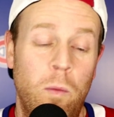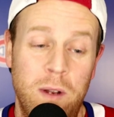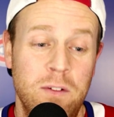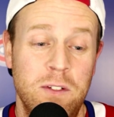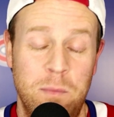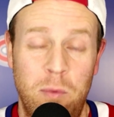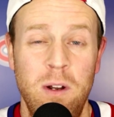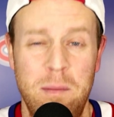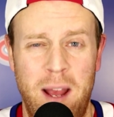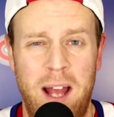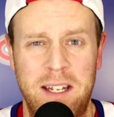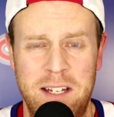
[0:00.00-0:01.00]
But it was a pretty
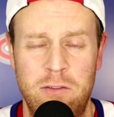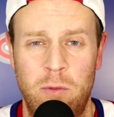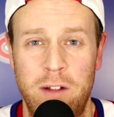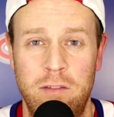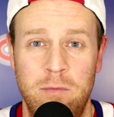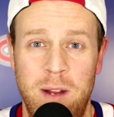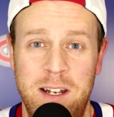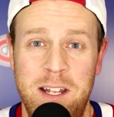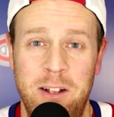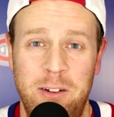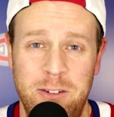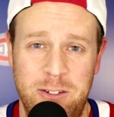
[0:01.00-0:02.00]
bad giveaway from Aiden
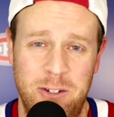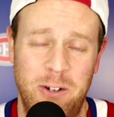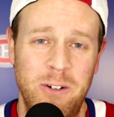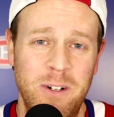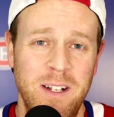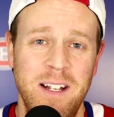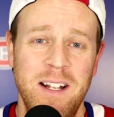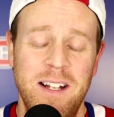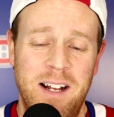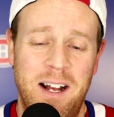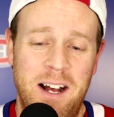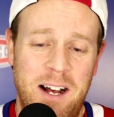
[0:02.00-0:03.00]
Hill. So,
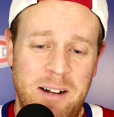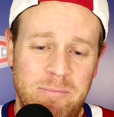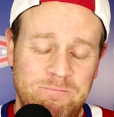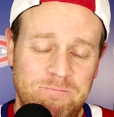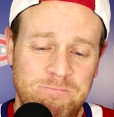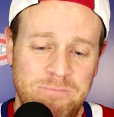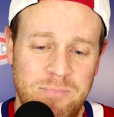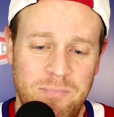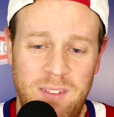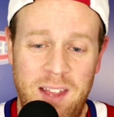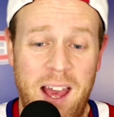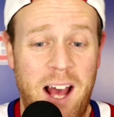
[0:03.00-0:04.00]

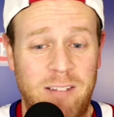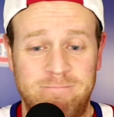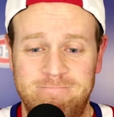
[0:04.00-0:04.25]
yeah.